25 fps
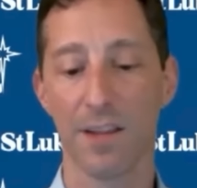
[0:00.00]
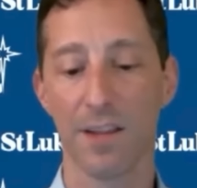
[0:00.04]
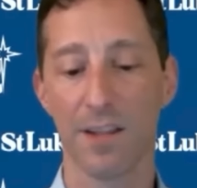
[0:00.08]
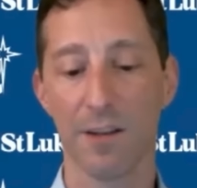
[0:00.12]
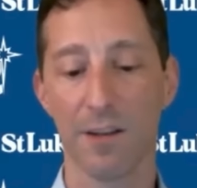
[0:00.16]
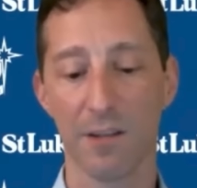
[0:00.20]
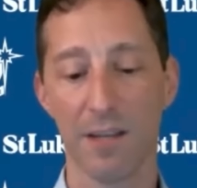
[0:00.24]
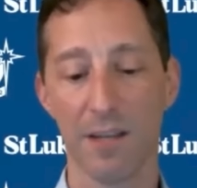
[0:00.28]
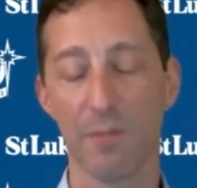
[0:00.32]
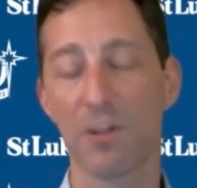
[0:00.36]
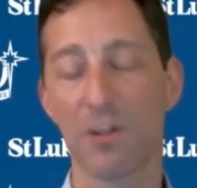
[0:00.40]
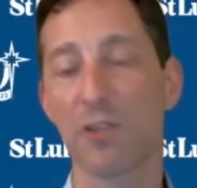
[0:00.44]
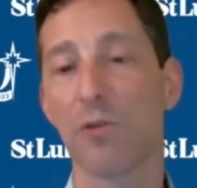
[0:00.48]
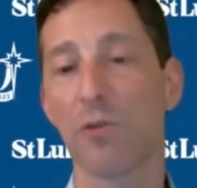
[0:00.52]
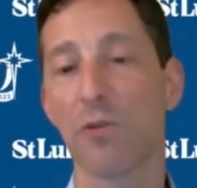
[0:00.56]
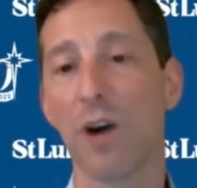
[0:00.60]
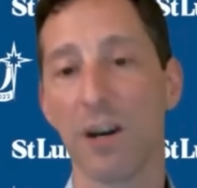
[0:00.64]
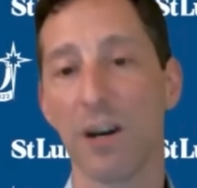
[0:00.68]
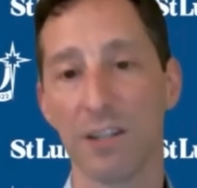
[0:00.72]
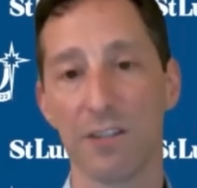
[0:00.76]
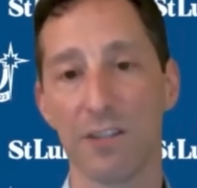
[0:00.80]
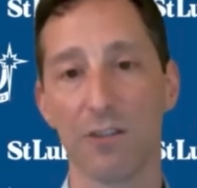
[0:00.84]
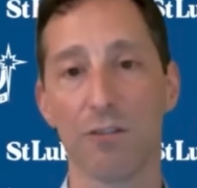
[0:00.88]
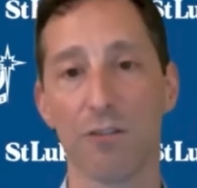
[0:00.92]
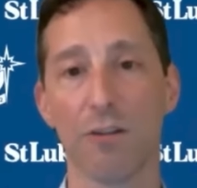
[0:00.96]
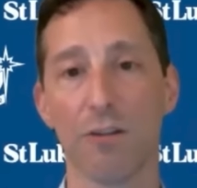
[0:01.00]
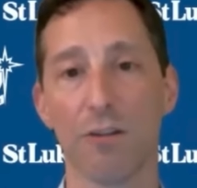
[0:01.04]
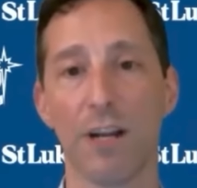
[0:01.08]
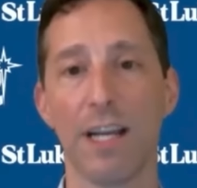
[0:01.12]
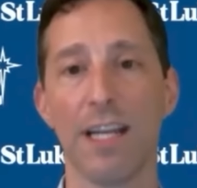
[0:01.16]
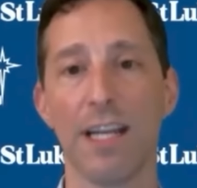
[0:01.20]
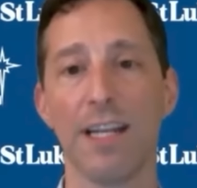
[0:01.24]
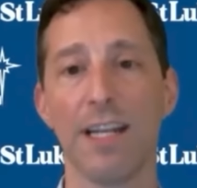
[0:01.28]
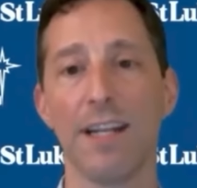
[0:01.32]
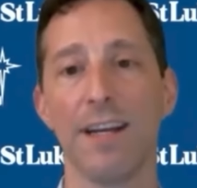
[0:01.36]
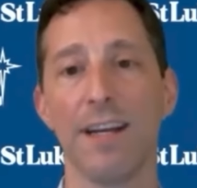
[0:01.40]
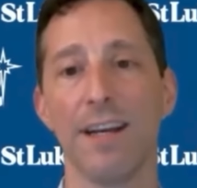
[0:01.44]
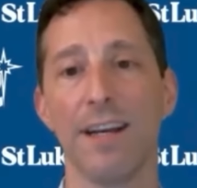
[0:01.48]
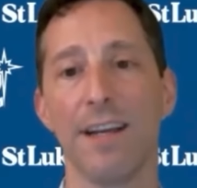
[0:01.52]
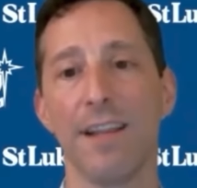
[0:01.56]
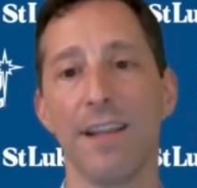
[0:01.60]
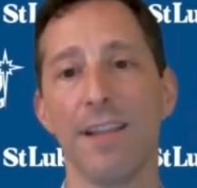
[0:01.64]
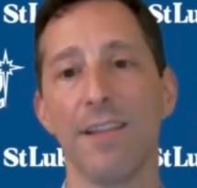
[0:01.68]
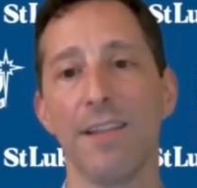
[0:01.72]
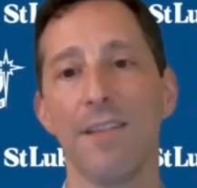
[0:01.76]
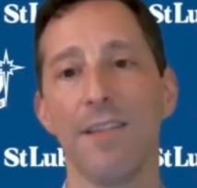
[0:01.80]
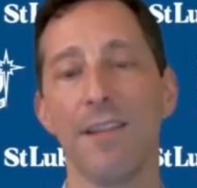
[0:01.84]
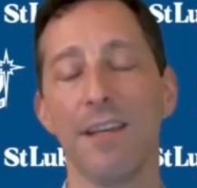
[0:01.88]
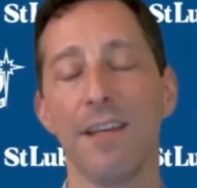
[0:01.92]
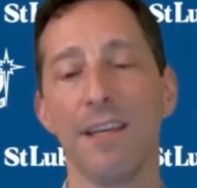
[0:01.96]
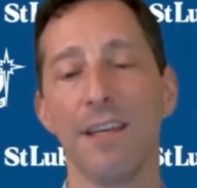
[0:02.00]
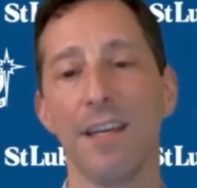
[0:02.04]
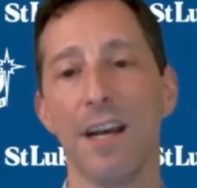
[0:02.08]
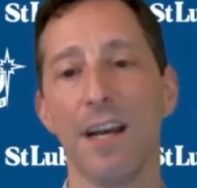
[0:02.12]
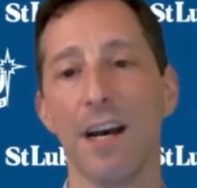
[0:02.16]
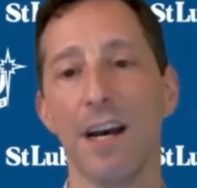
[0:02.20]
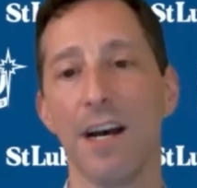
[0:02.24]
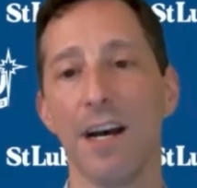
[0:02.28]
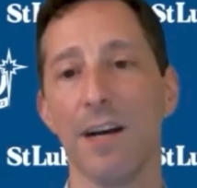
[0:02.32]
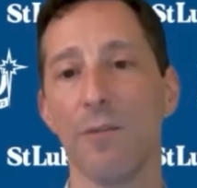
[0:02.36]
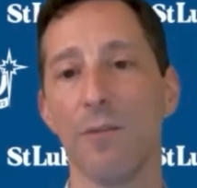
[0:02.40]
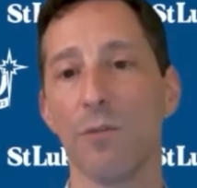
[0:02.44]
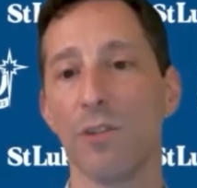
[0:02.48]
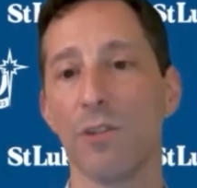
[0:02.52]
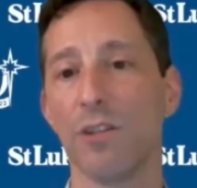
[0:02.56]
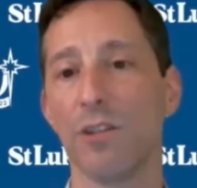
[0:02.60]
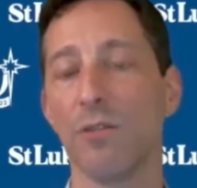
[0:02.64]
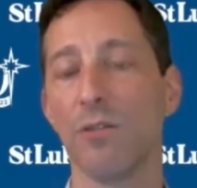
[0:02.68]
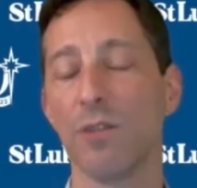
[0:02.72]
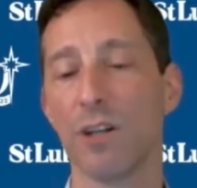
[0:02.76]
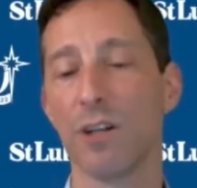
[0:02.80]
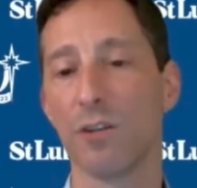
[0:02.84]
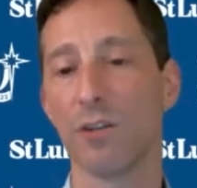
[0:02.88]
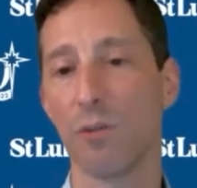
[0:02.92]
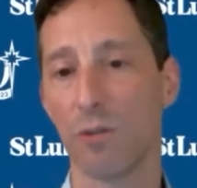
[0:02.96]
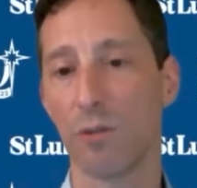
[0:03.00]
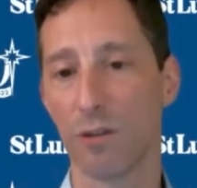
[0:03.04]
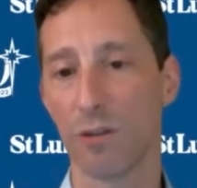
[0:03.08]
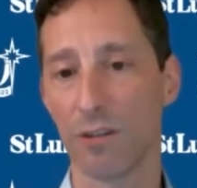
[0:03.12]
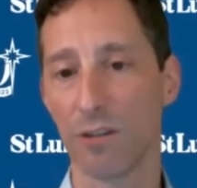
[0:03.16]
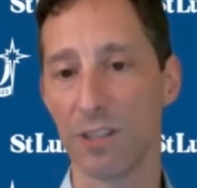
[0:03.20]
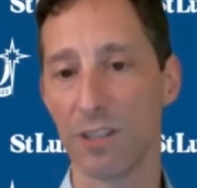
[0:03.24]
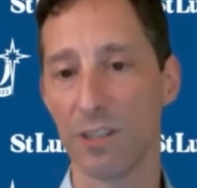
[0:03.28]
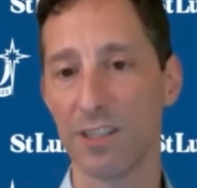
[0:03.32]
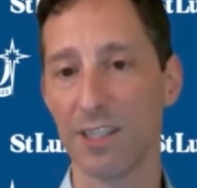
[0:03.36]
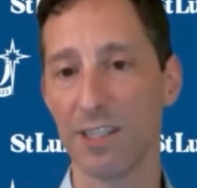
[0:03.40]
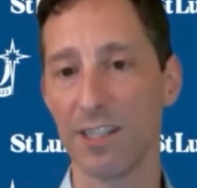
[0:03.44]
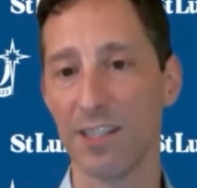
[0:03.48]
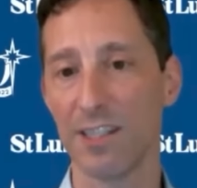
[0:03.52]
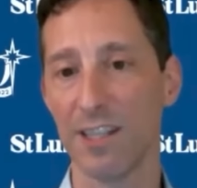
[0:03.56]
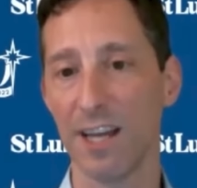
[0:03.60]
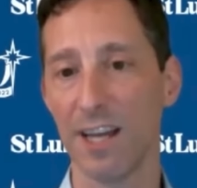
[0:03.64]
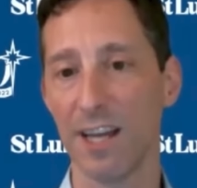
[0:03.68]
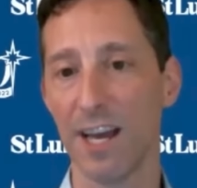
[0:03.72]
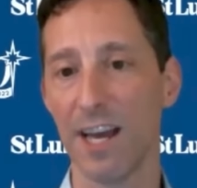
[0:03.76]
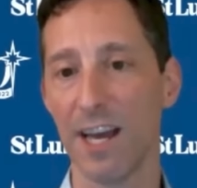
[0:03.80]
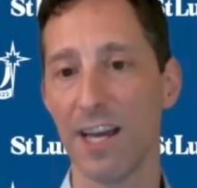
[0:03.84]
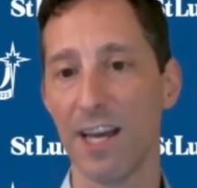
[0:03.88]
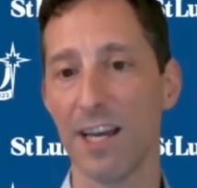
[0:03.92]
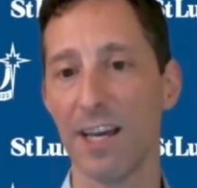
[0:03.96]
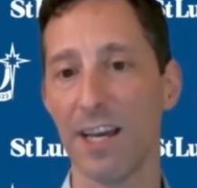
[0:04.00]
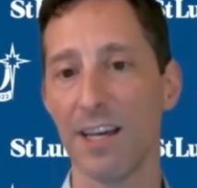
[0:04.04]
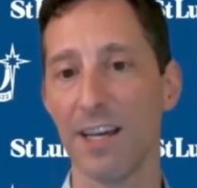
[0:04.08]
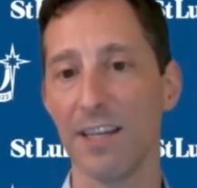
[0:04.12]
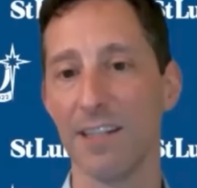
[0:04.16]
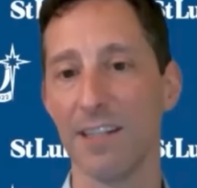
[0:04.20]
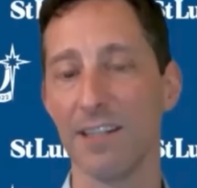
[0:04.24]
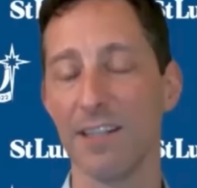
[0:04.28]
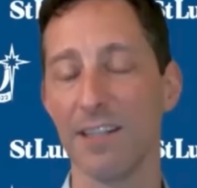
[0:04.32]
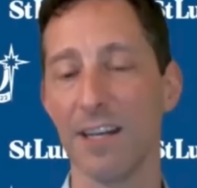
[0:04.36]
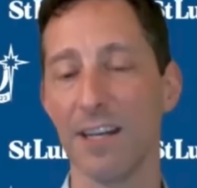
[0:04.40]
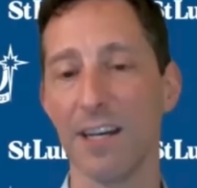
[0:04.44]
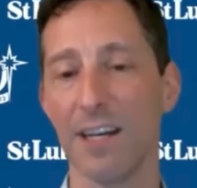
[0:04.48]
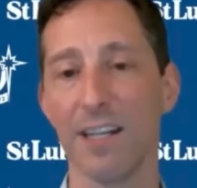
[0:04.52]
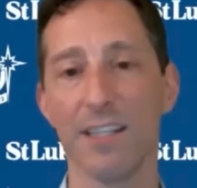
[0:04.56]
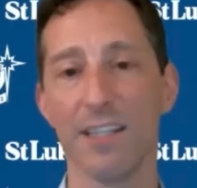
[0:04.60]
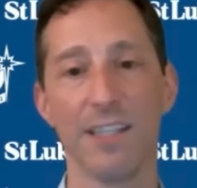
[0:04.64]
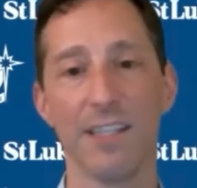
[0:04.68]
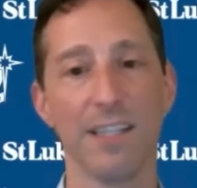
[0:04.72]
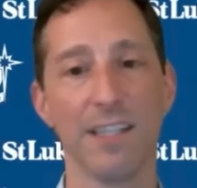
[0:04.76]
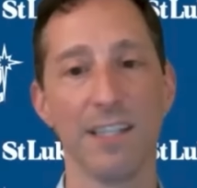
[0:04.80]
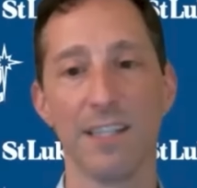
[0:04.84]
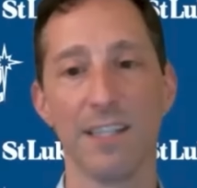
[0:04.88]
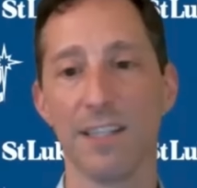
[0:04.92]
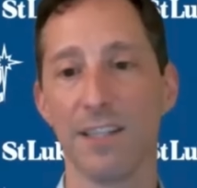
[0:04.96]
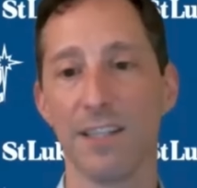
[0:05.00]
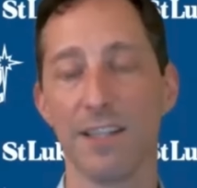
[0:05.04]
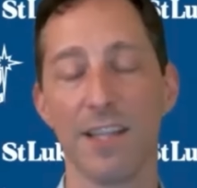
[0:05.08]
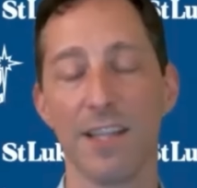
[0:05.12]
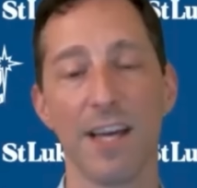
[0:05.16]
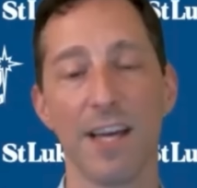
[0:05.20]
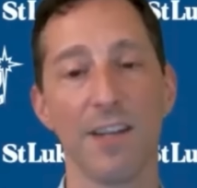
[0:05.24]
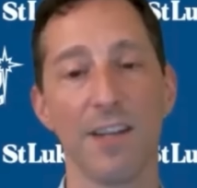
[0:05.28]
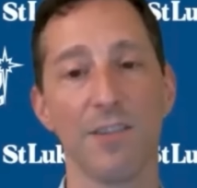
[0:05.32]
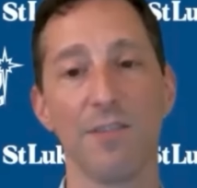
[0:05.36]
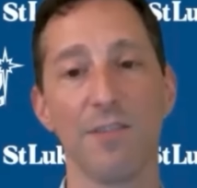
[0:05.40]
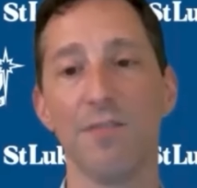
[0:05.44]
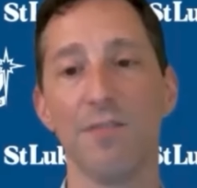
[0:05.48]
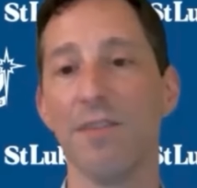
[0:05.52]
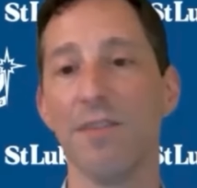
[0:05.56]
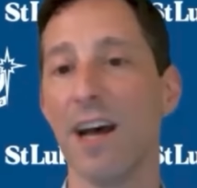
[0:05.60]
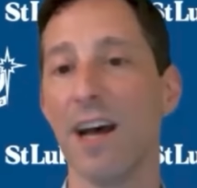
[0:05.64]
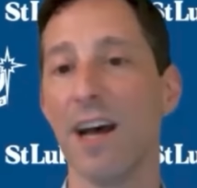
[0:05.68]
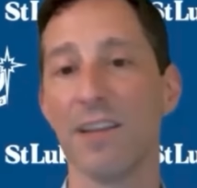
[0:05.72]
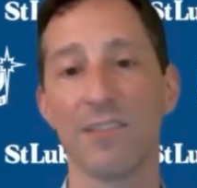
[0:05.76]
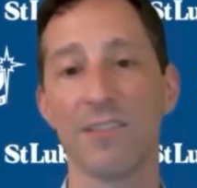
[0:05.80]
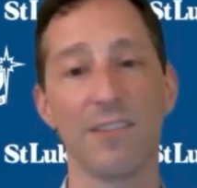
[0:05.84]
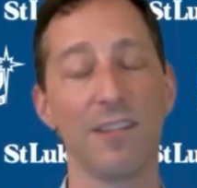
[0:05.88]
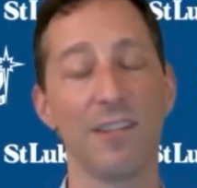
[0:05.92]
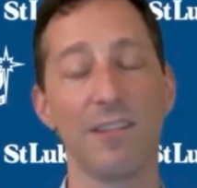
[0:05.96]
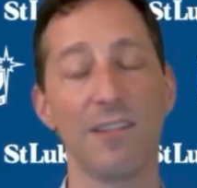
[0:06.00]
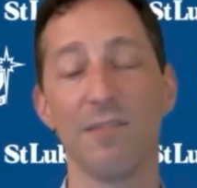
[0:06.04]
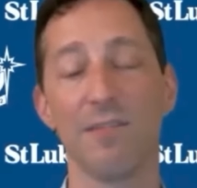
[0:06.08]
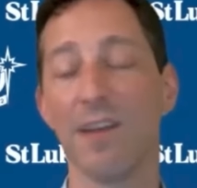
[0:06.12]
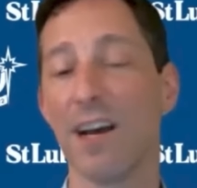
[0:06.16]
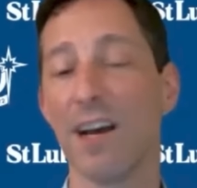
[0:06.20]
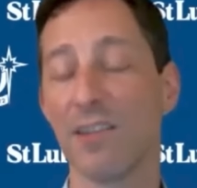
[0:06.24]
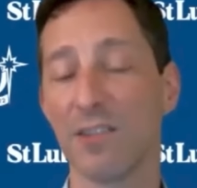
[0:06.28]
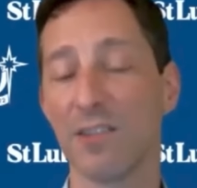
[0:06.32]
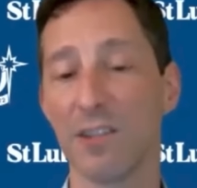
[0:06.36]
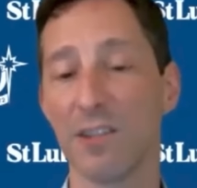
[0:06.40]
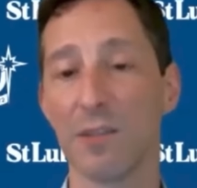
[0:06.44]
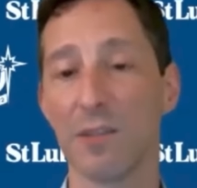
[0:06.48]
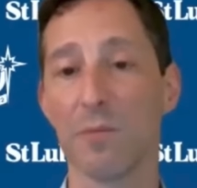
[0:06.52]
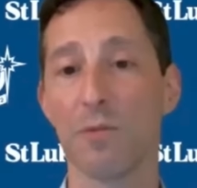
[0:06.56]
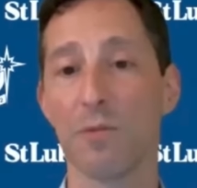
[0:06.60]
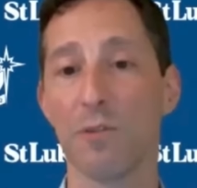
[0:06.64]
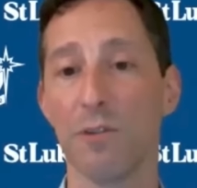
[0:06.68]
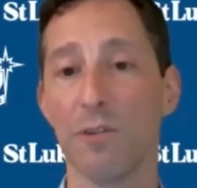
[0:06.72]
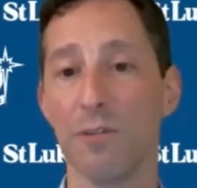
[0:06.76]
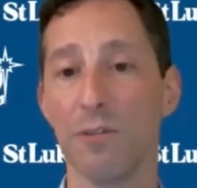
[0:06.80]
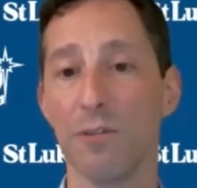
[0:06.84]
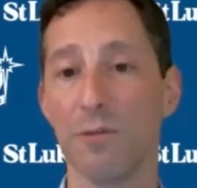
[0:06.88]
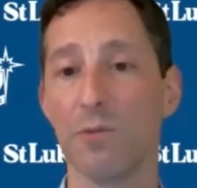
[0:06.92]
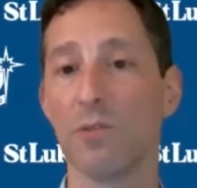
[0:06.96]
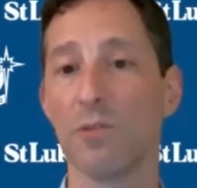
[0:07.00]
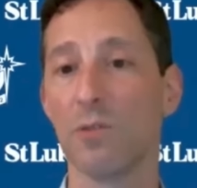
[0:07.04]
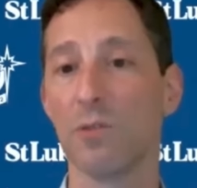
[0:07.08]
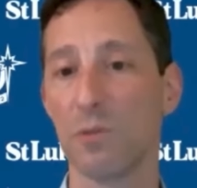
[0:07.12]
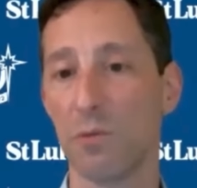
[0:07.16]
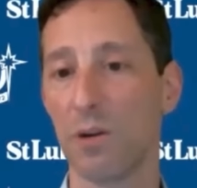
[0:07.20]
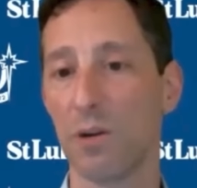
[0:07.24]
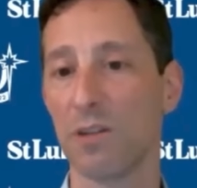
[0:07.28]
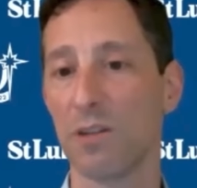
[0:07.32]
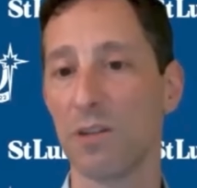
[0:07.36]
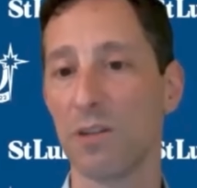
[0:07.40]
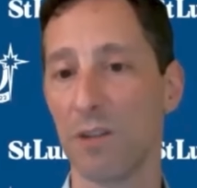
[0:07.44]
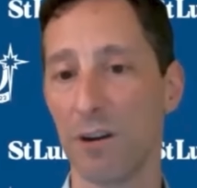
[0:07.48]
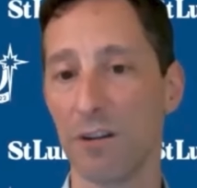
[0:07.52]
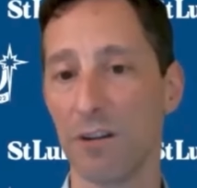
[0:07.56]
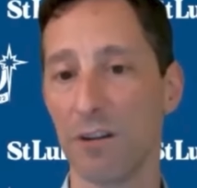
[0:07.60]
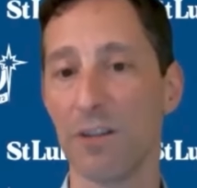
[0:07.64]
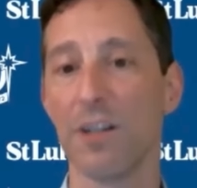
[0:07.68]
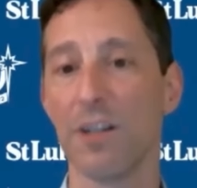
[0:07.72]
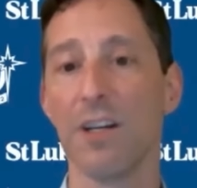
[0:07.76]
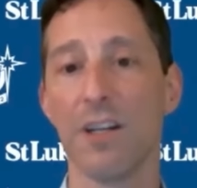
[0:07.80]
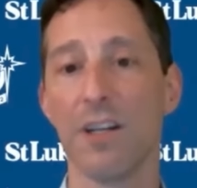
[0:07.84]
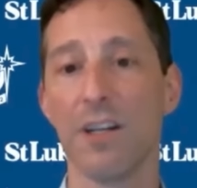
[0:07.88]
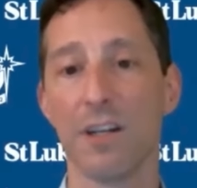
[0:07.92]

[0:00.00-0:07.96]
The image quality is great. We're doing coronary CTA, and that is vastly improved, which is one of our